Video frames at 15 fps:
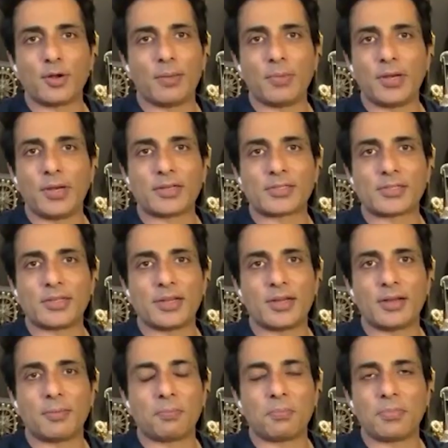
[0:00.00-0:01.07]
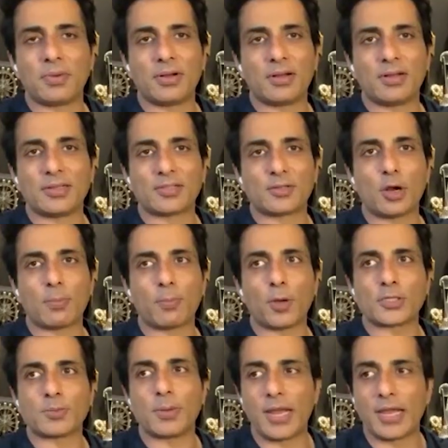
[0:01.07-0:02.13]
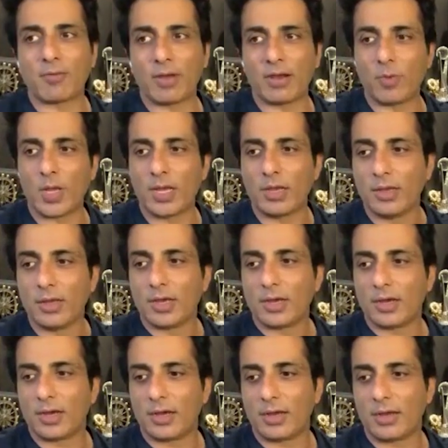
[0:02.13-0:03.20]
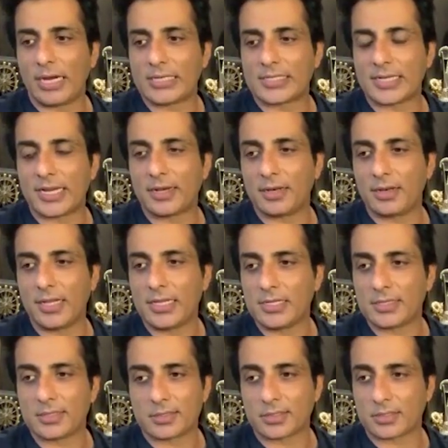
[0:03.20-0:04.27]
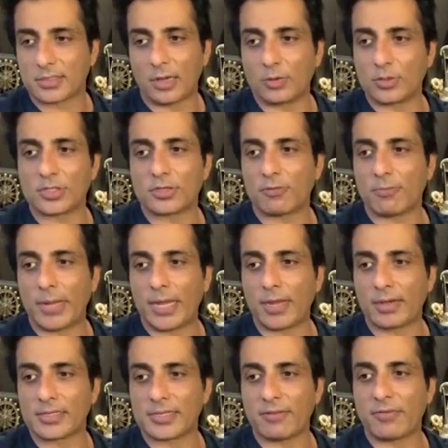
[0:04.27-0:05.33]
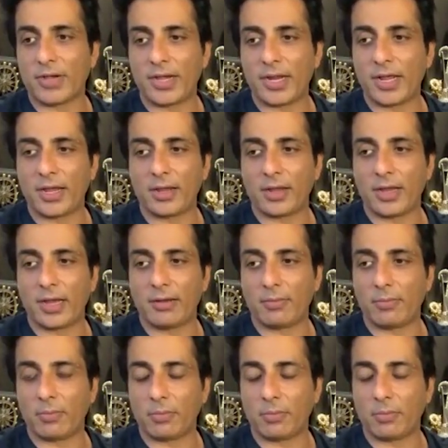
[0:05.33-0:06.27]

I mean, it's not possible. Like when we had sent these thousands of migrants every day, and